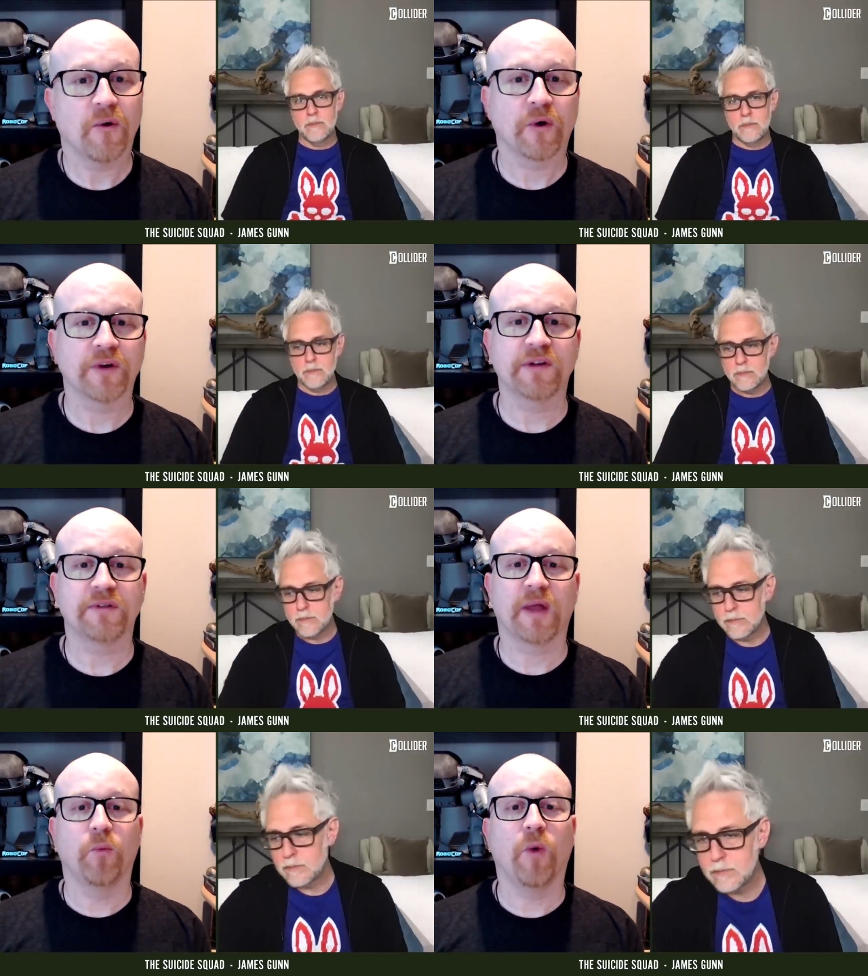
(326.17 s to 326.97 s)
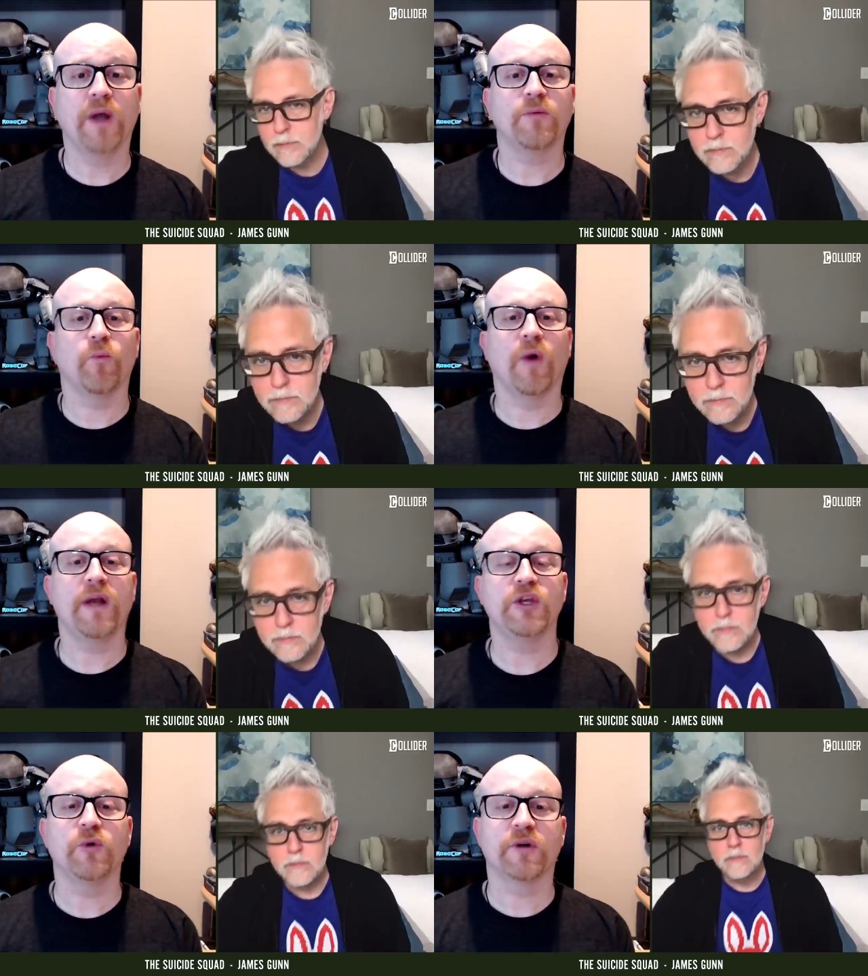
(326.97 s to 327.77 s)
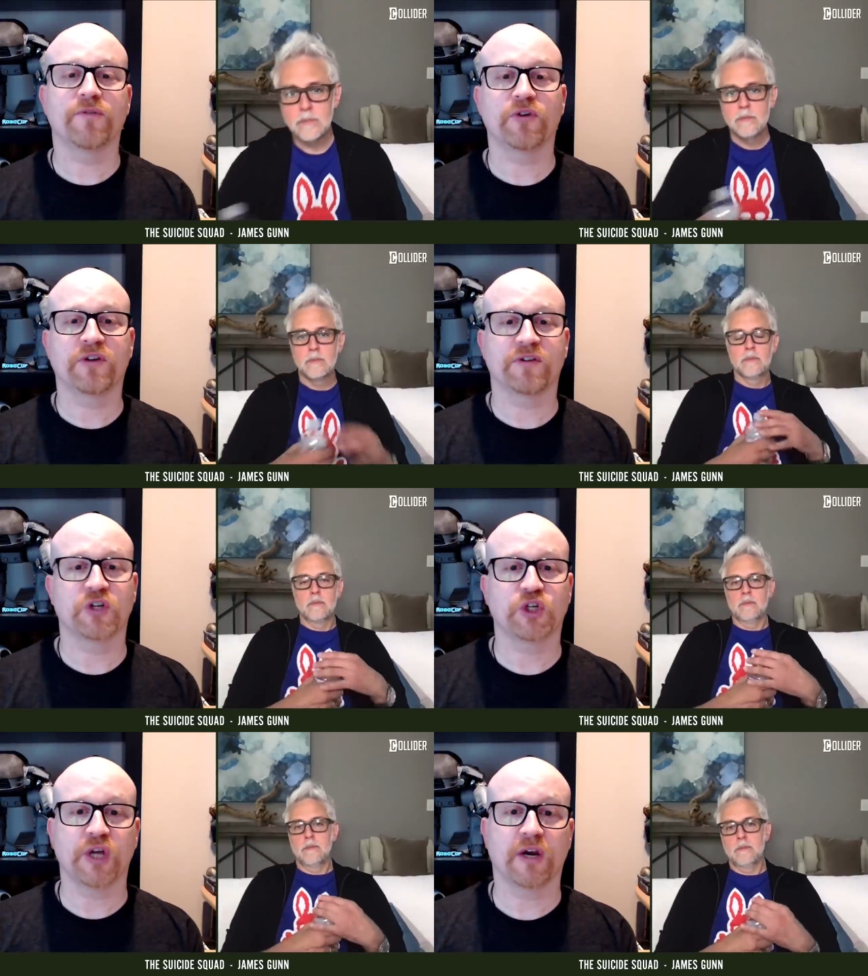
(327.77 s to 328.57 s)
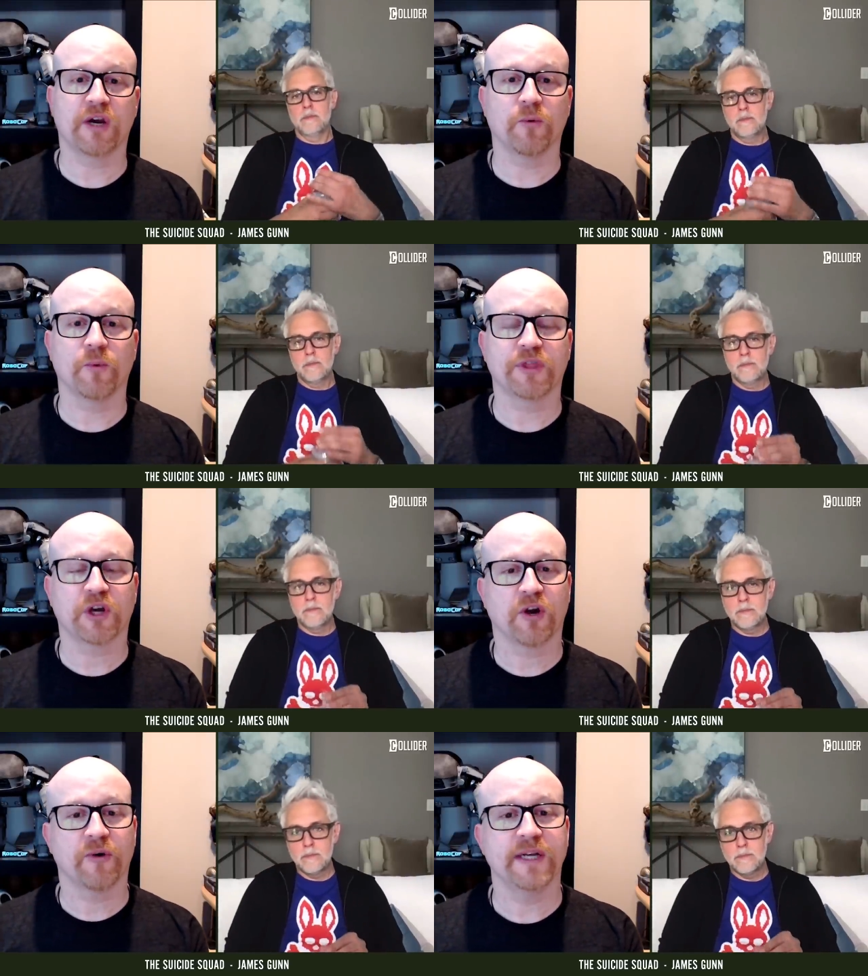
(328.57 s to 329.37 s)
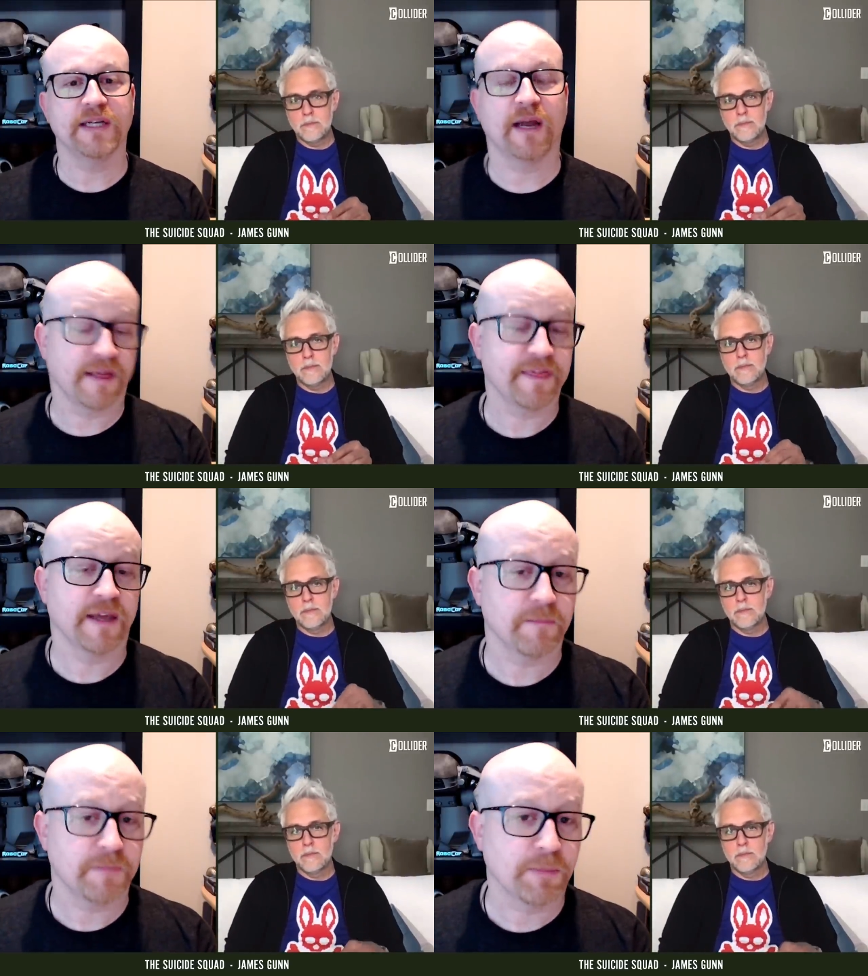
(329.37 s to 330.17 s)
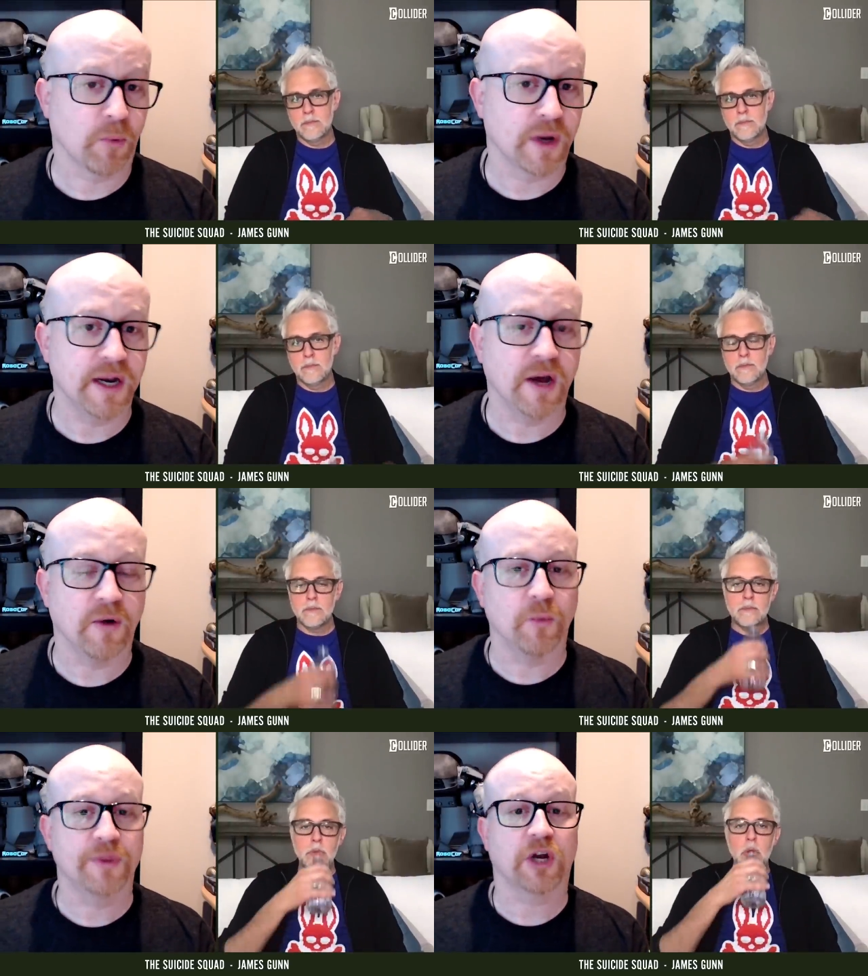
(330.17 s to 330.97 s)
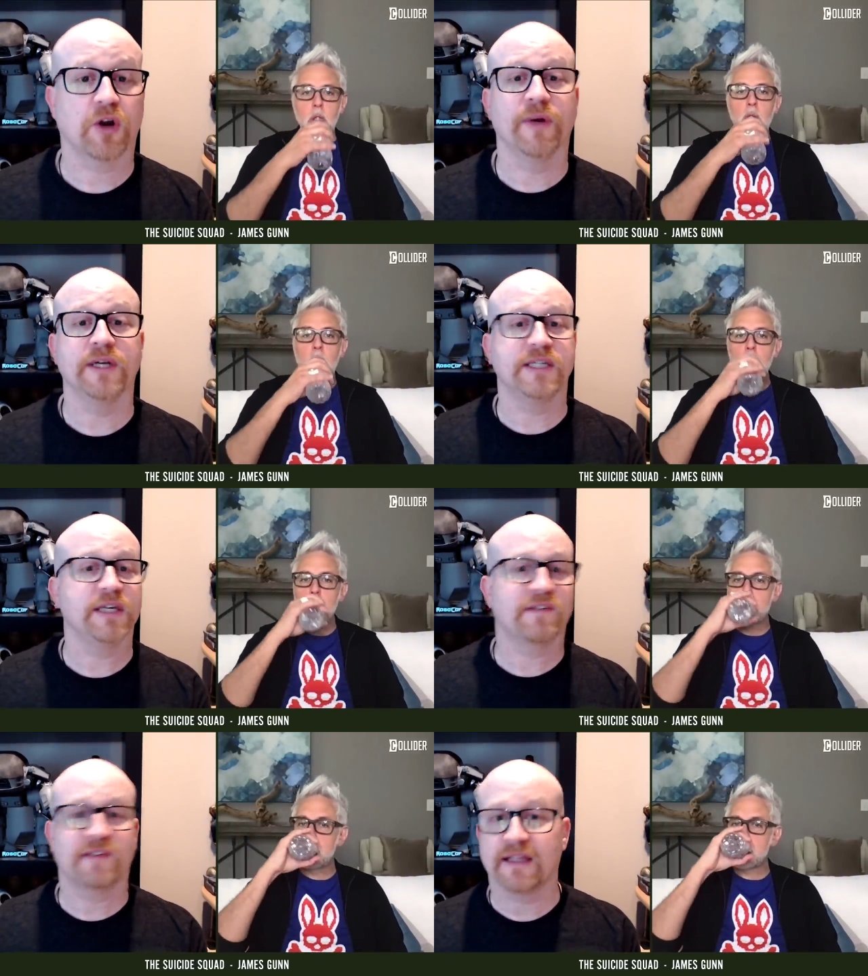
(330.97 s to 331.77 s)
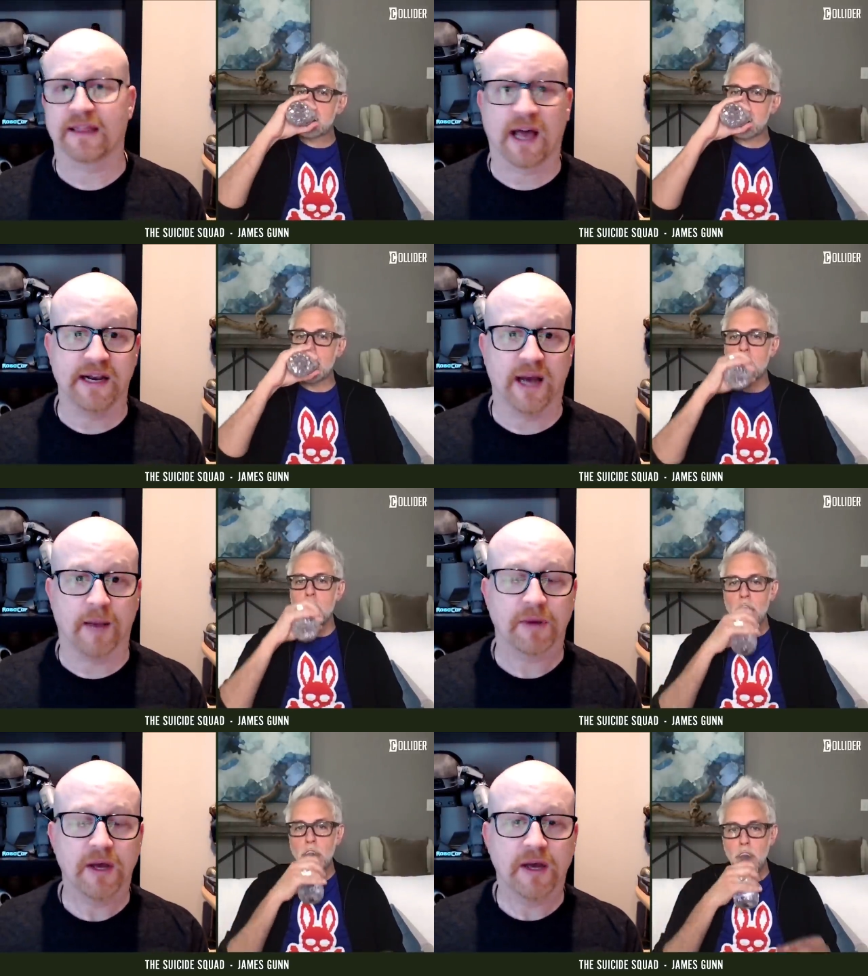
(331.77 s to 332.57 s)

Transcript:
Speaker 1: or is it like what what universe does it share with the current and i think people want to know with the current dc lineup